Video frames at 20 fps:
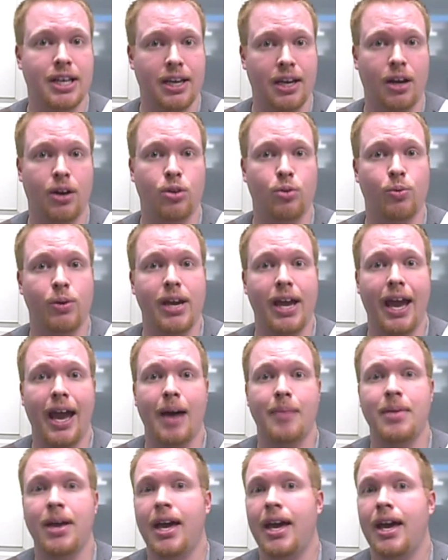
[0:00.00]
to take care of the
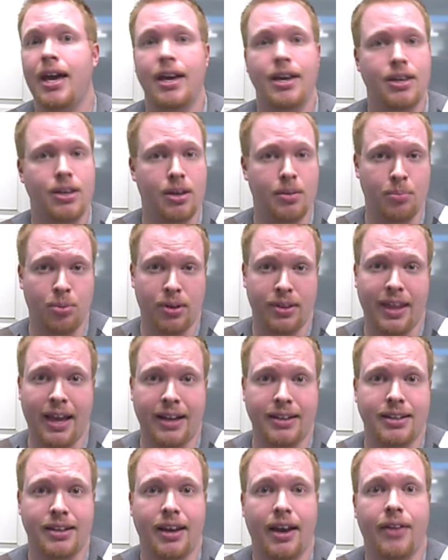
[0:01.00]
rehab, you can put
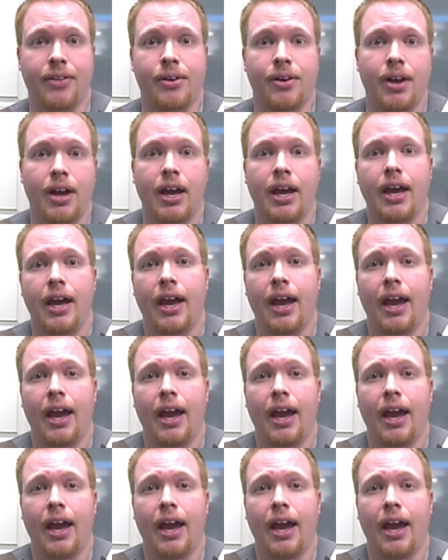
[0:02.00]
that together.